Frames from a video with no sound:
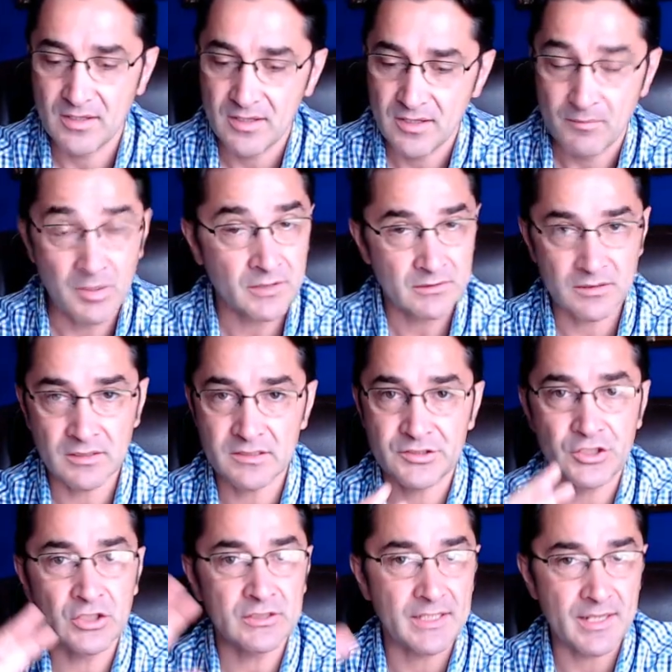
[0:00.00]
But it's
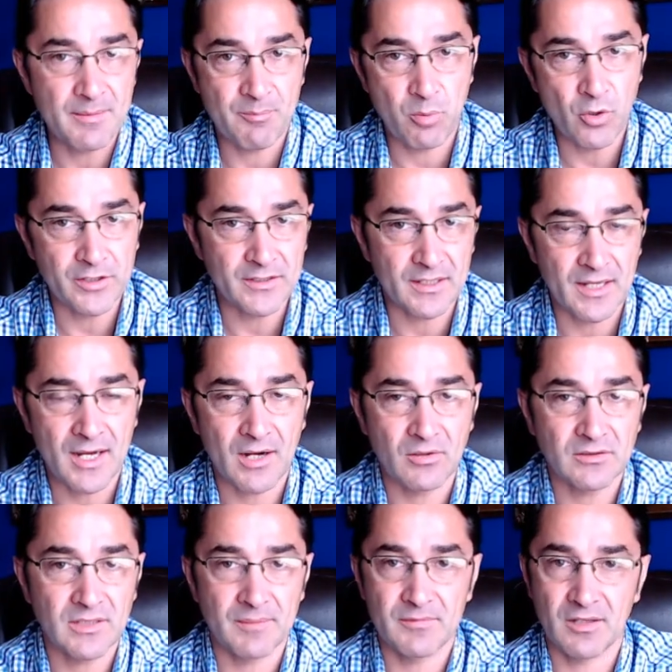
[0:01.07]
good that they point it
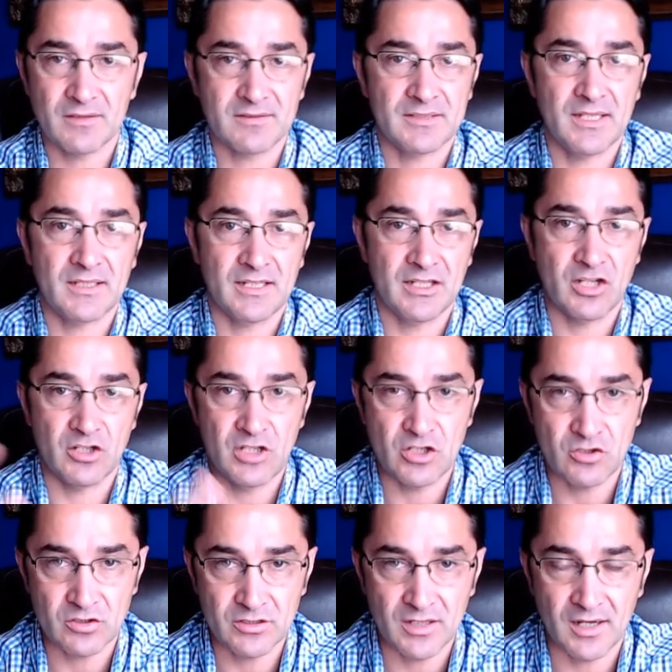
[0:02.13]
out. I'm not saying that they
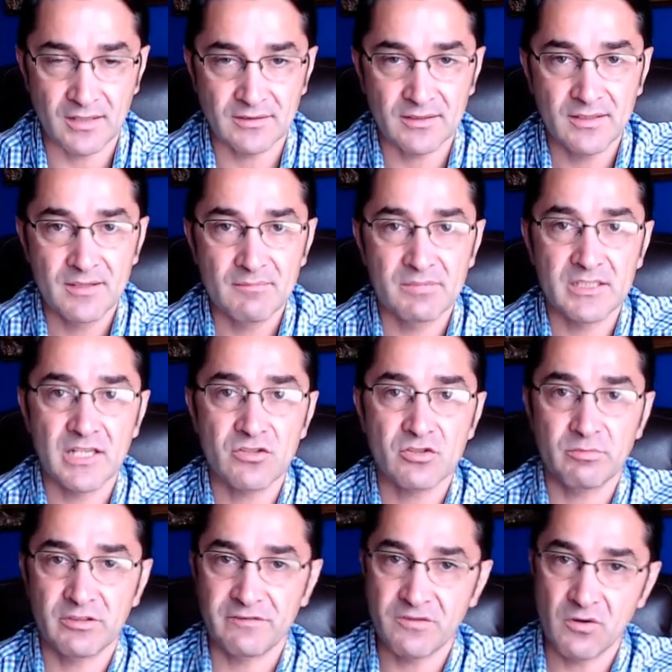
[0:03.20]
should not, but I should
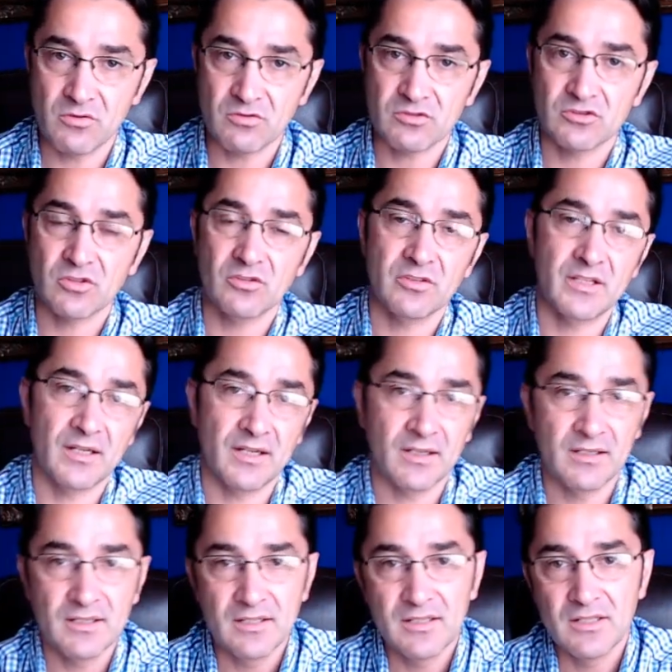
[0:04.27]
be focused on the
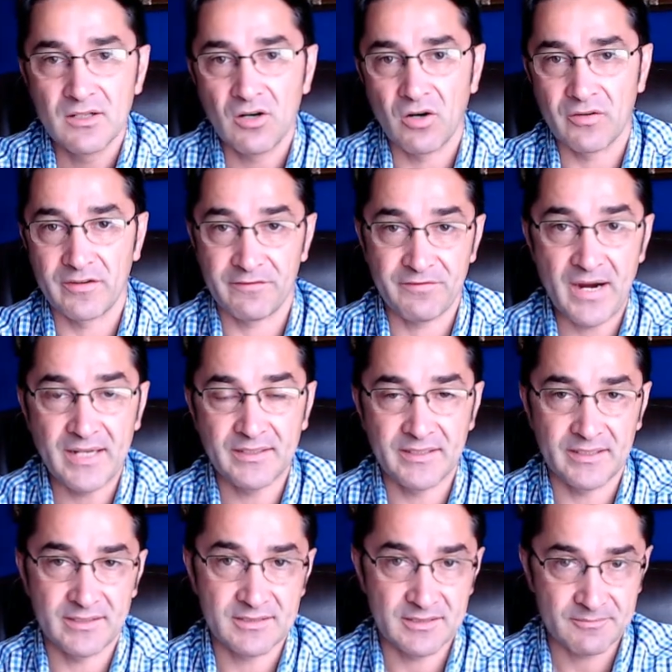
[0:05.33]

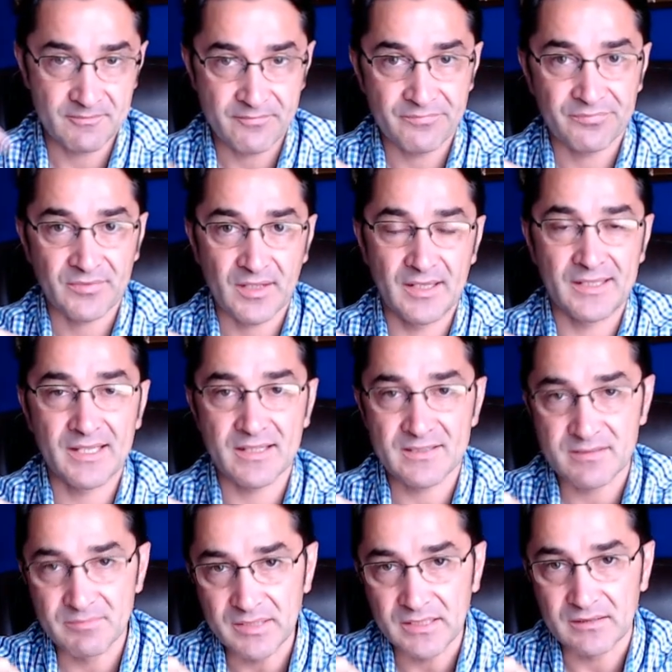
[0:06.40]
findings against
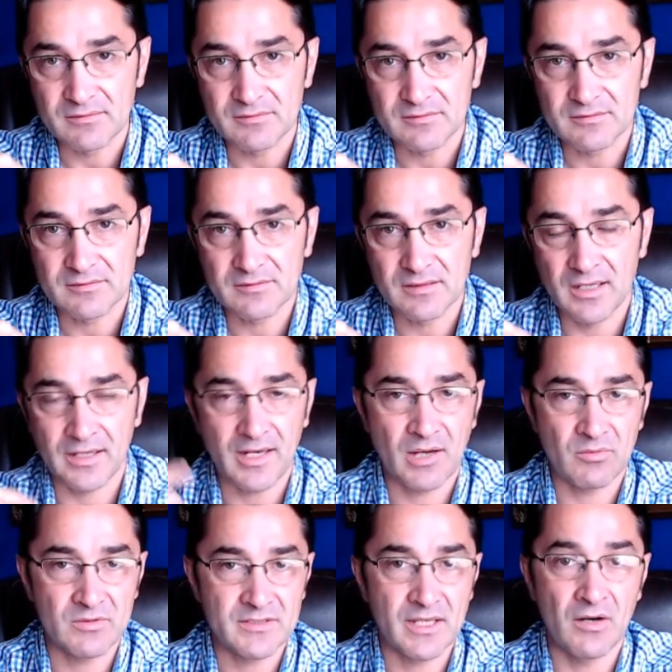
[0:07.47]
me. And I
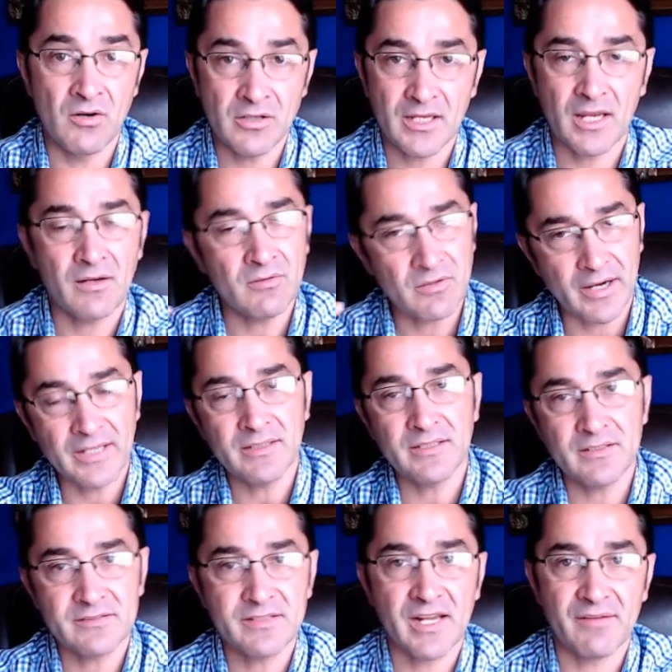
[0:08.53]
would say, okay, all right,
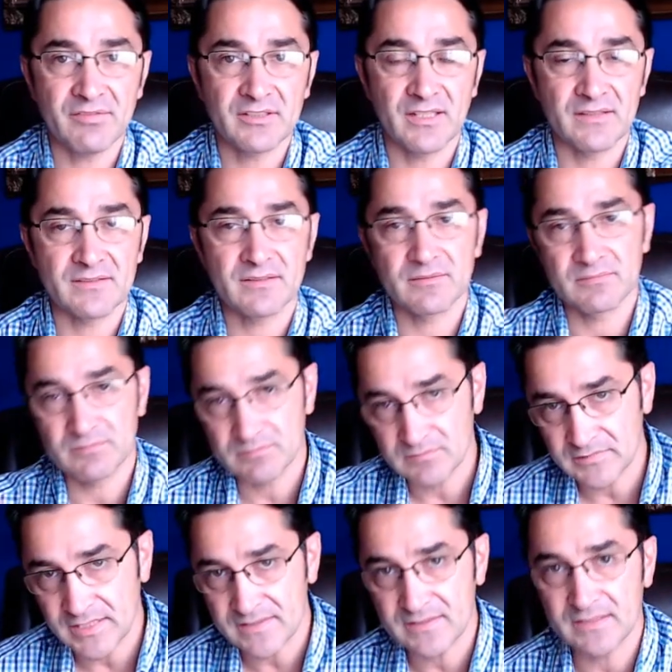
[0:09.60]
here's the evidence.
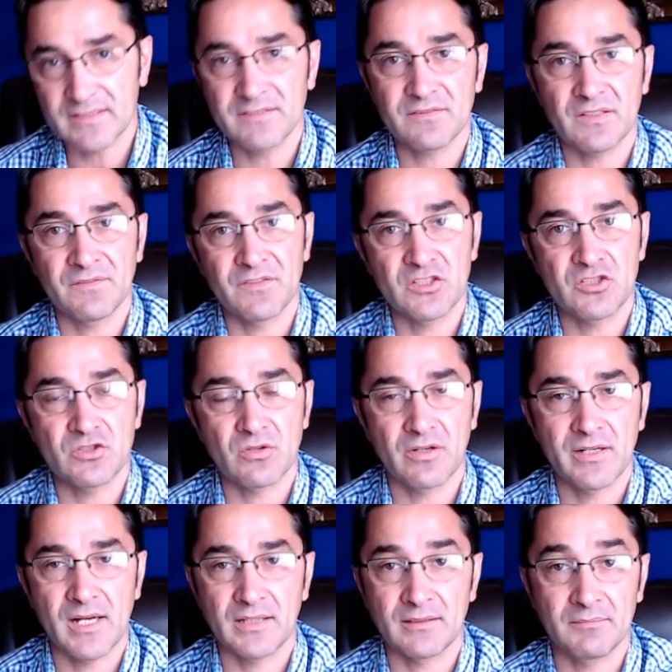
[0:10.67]
Let's see if it's true or
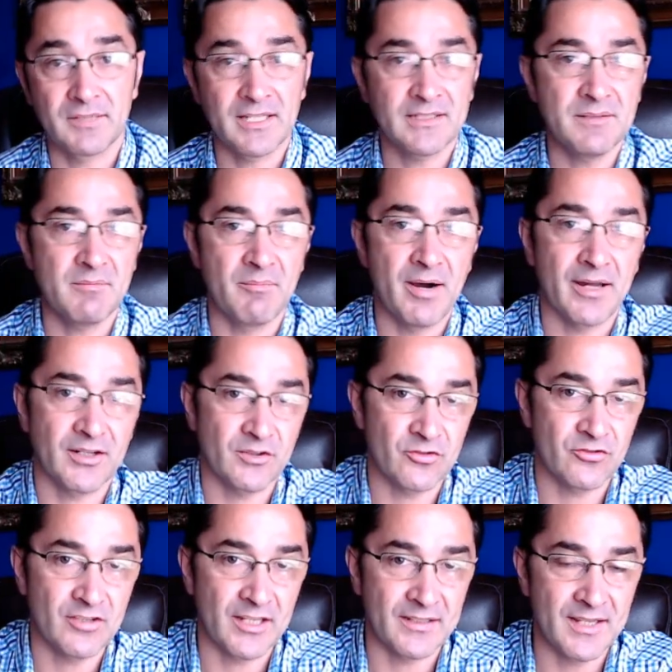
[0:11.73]
not. But they didn't bother to
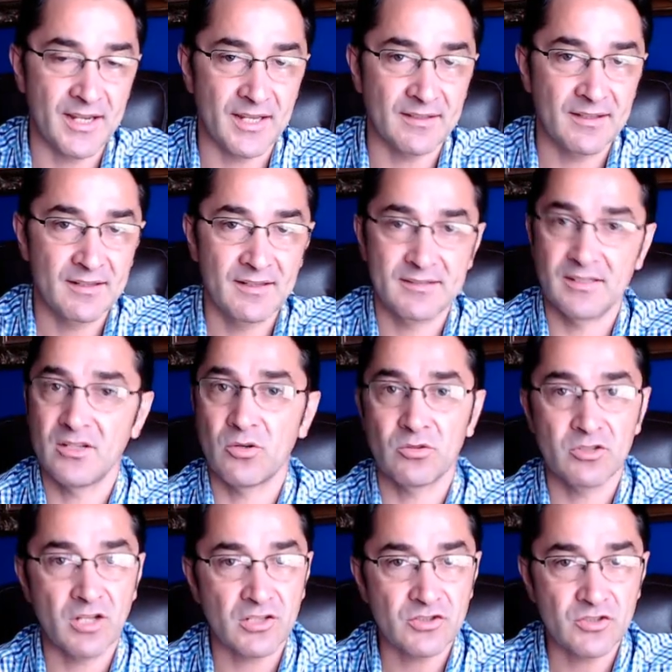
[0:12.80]
say that. They say, no, it's
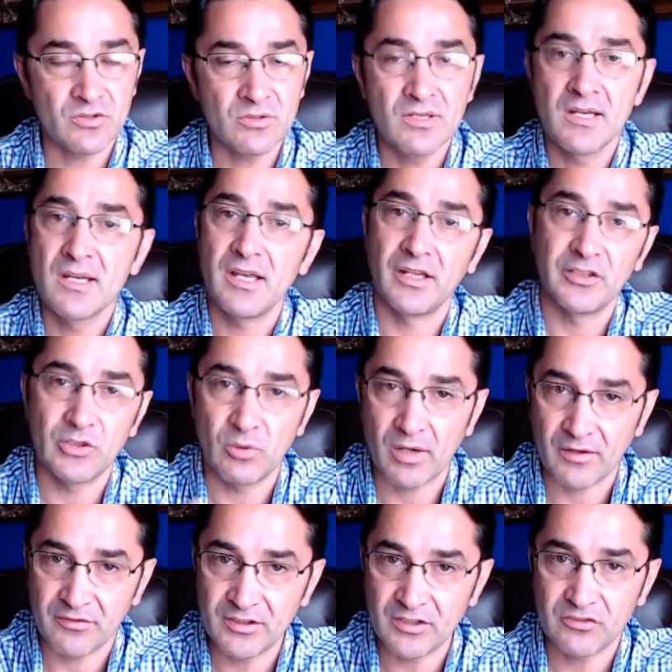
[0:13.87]
not true. And you are
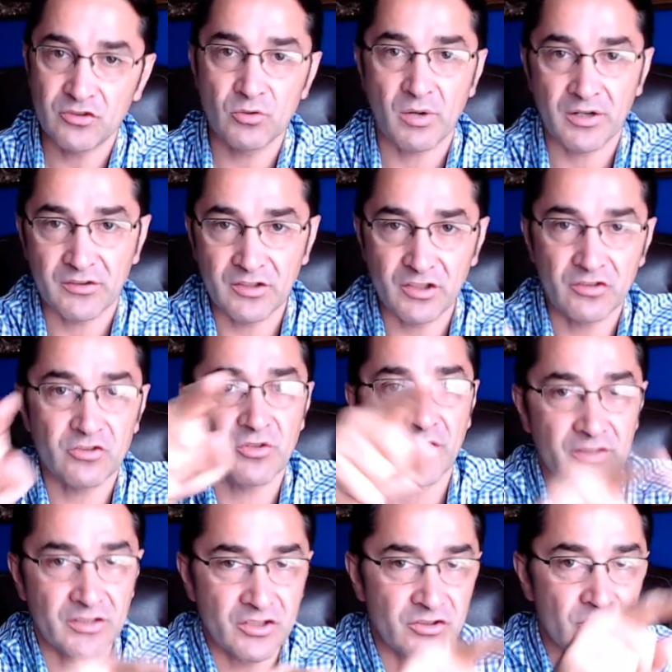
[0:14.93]
this, you are this, you are
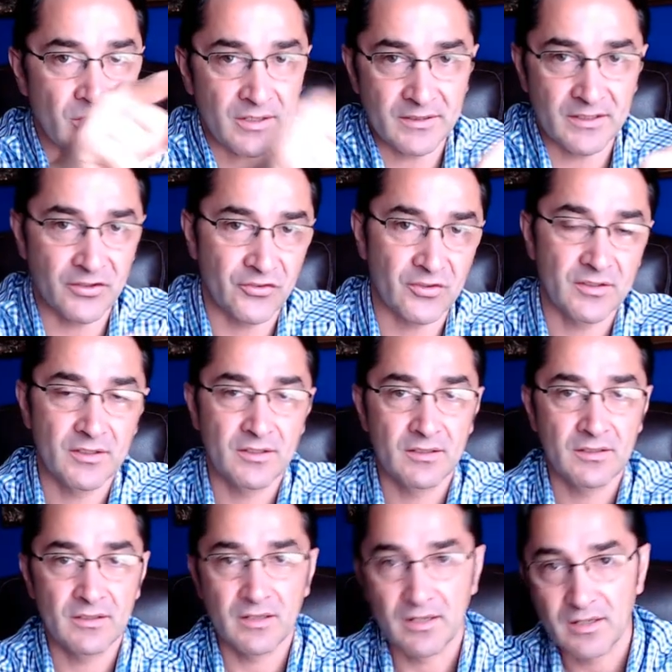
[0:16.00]
this, you are this.
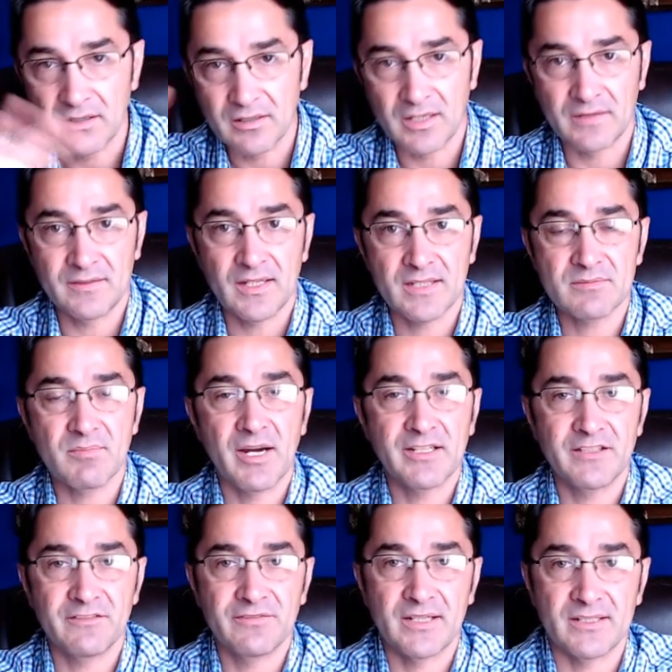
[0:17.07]
And that's my
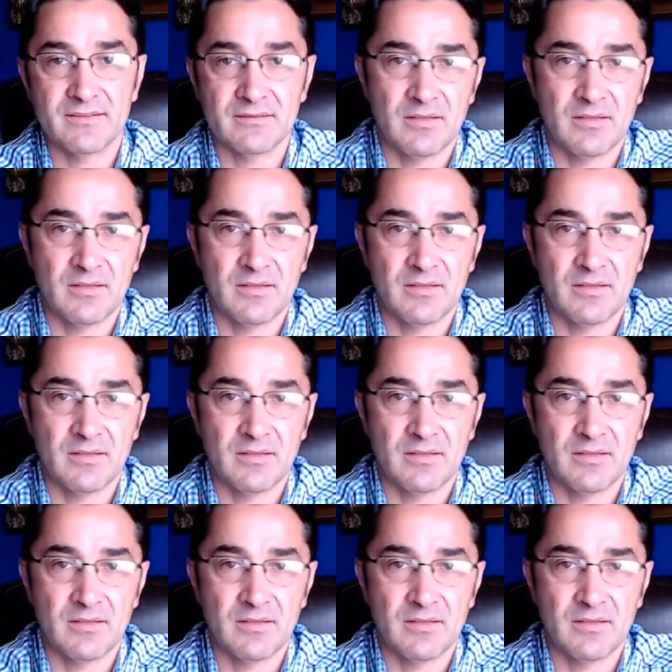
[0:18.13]
defense.